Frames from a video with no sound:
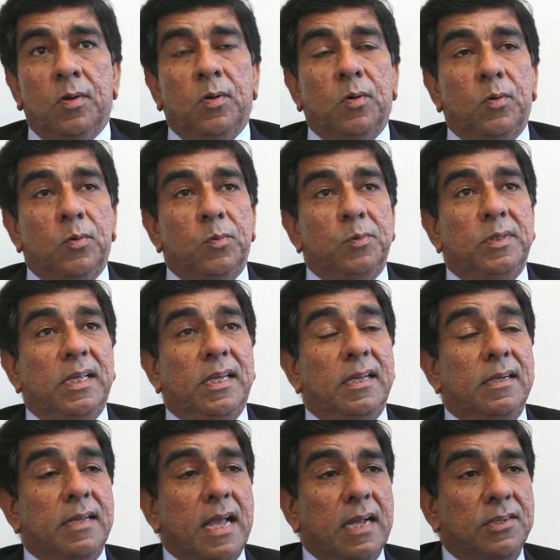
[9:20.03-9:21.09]
Oh, there
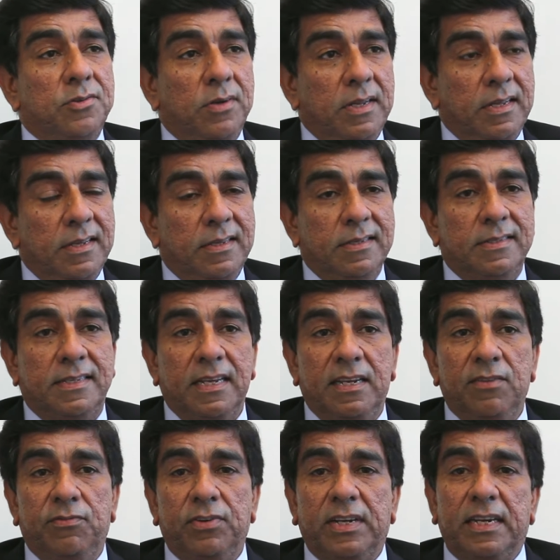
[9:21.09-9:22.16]
are actually
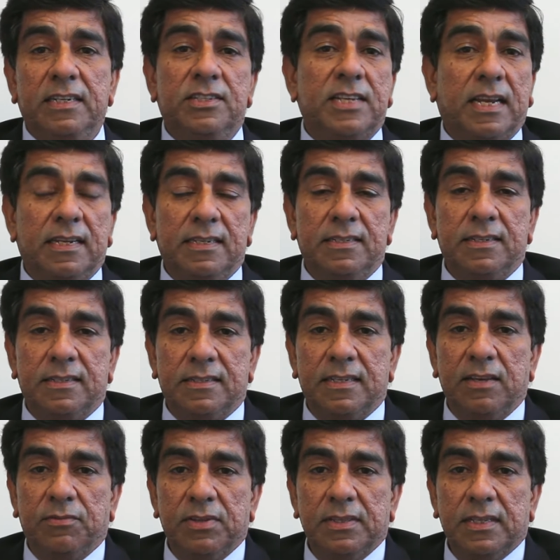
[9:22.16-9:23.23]
significant challenges
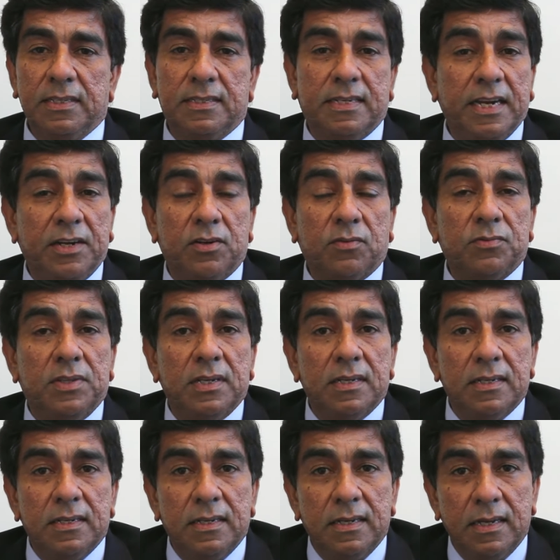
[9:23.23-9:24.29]
given the state of
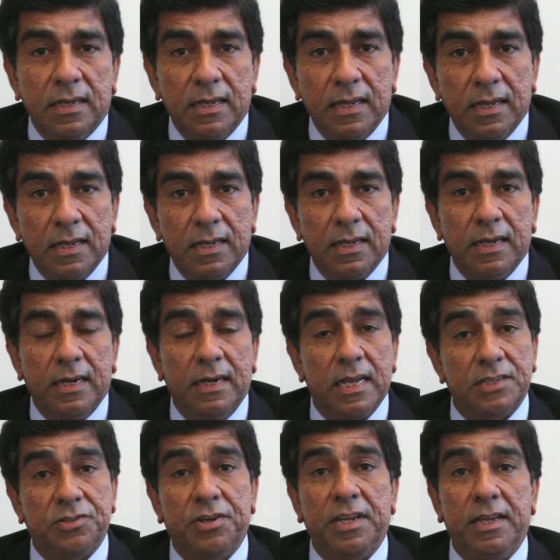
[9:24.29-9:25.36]
the
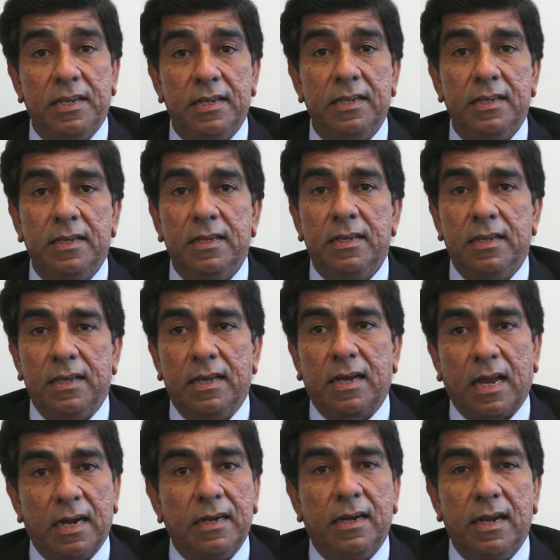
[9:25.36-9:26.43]
industry
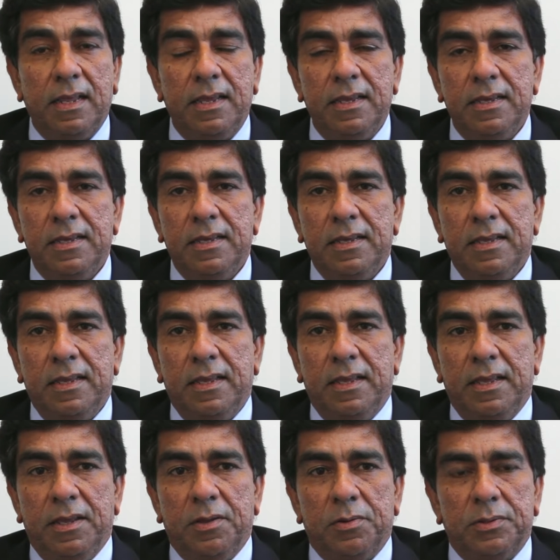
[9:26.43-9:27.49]
currently.
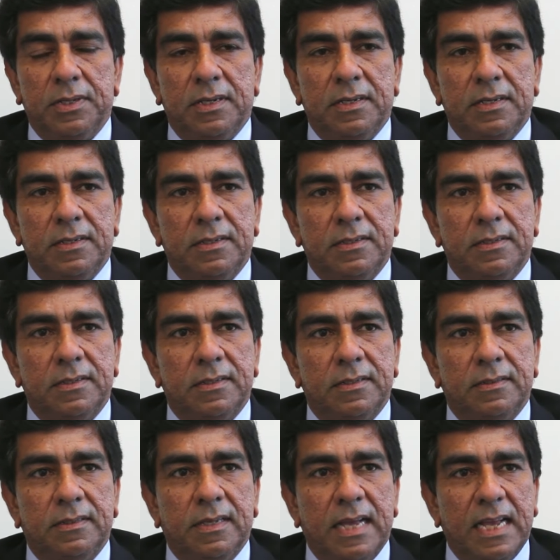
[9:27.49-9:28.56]

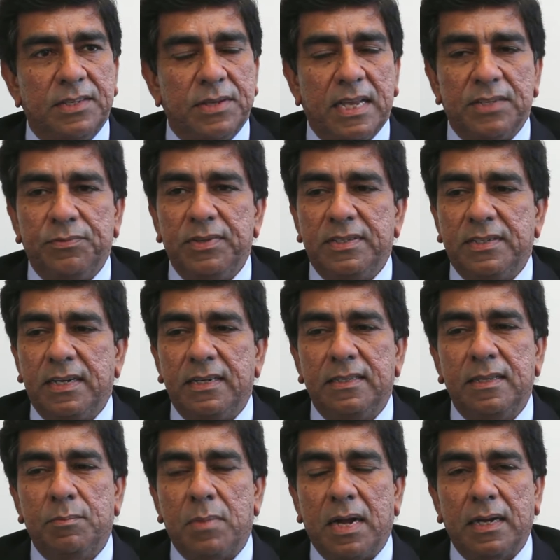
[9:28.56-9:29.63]
As we said,
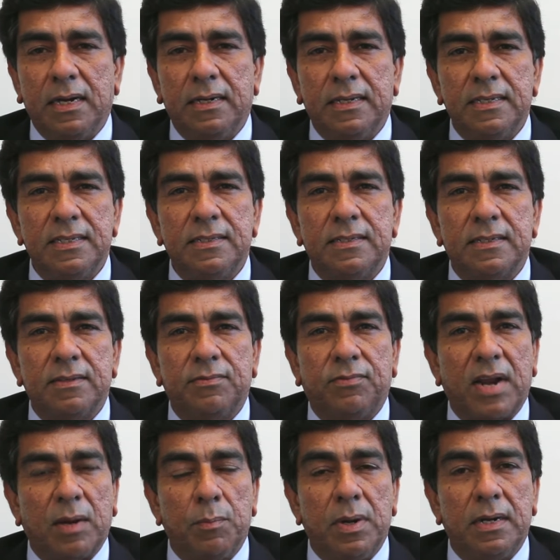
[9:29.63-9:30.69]
the market is
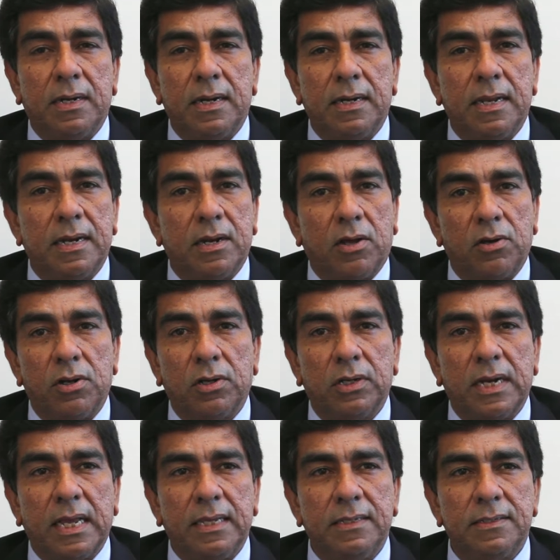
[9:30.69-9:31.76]
fragmented and
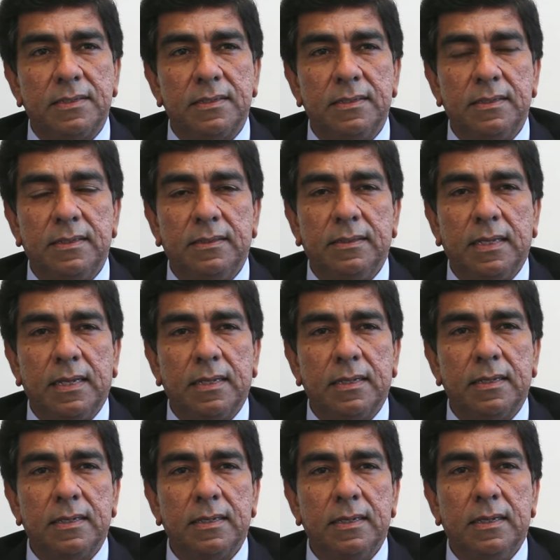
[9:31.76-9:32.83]
unorganized. The